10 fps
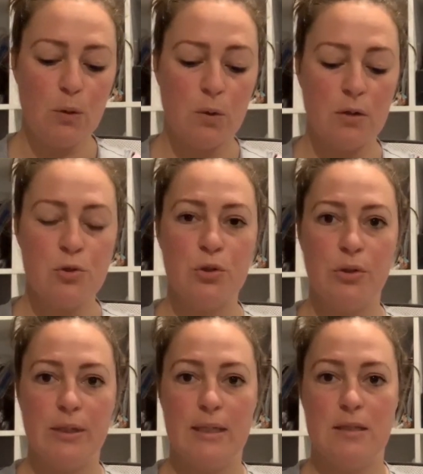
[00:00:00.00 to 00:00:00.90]
what I'll do
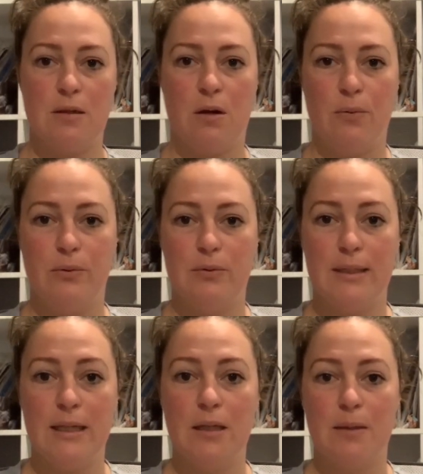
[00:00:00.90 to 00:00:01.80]
is I will
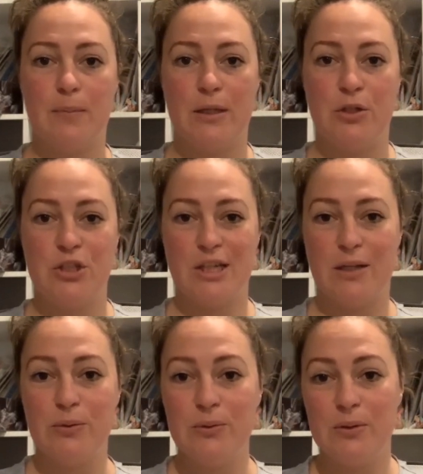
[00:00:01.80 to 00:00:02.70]
link my new
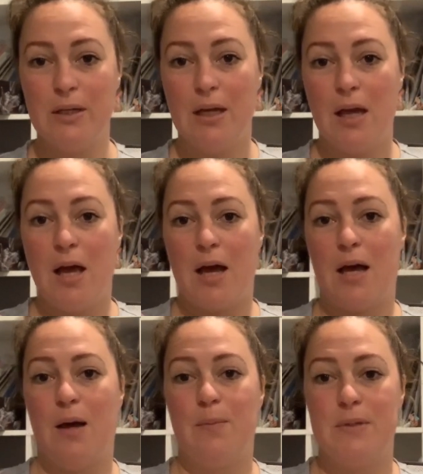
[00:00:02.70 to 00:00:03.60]
channel
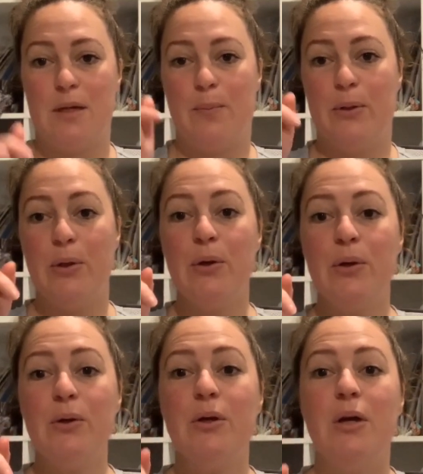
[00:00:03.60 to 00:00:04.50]
down
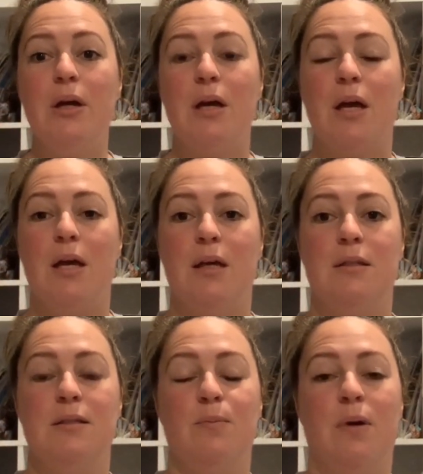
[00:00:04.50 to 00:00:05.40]
below
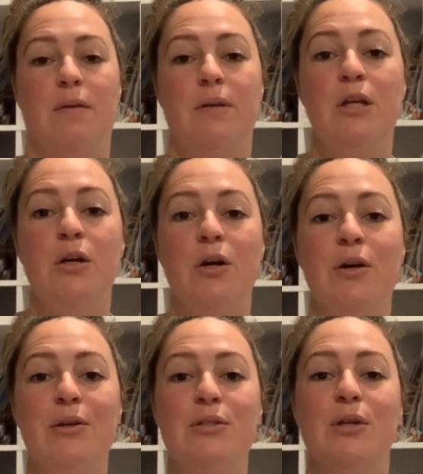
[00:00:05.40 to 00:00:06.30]
and my
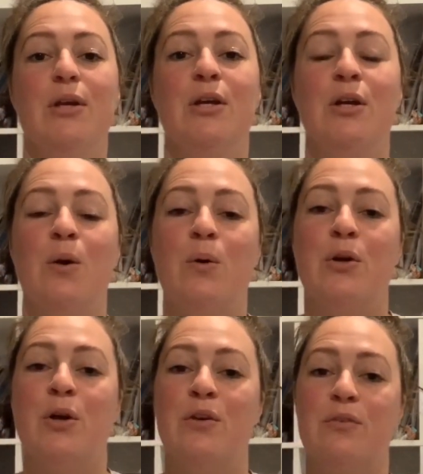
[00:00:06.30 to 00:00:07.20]
video, so you can go
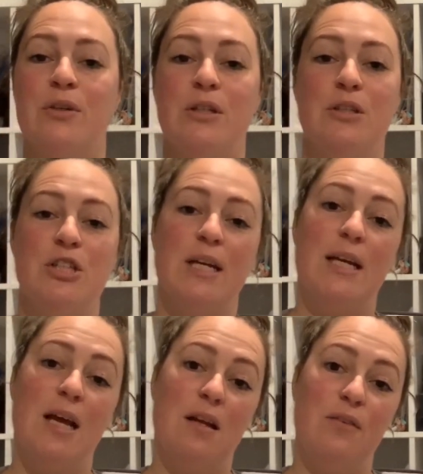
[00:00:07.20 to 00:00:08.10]
on over and check
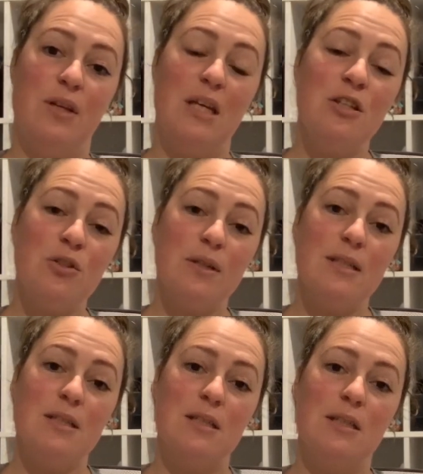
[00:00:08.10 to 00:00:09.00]
it out if you're
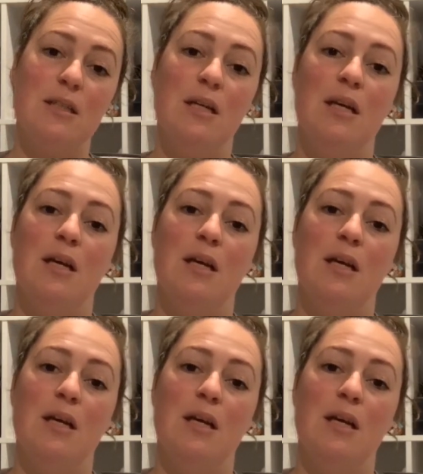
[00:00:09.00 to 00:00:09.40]
interested.